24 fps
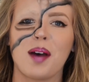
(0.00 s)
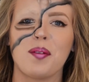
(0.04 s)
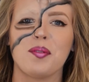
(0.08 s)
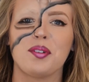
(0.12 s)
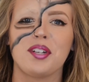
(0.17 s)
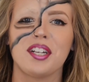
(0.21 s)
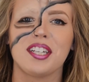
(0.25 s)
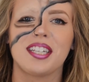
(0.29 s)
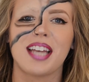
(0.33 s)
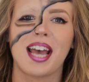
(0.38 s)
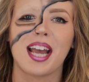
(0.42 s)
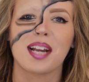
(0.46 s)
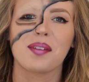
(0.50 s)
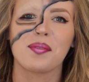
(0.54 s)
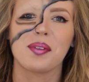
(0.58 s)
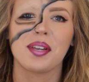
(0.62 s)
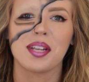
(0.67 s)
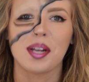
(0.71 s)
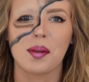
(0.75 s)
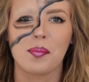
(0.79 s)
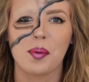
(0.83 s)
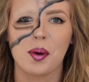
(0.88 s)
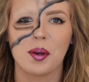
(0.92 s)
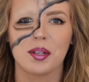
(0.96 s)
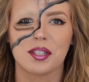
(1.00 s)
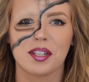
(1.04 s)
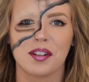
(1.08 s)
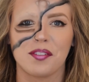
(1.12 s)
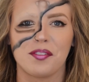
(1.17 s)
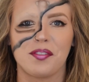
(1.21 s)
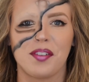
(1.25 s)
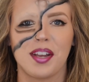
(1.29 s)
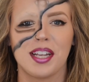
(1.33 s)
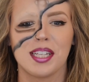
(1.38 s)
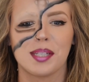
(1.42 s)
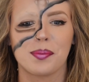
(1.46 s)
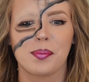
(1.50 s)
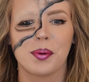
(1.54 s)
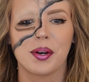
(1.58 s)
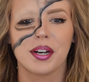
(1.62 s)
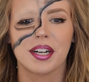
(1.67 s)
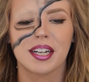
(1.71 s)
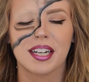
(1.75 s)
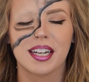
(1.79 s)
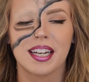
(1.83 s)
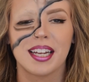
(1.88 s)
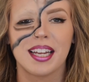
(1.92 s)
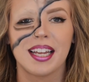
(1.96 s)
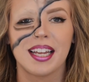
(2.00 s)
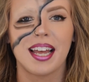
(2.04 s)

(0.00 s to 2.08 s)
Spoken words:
she tagged me in a post on Facebook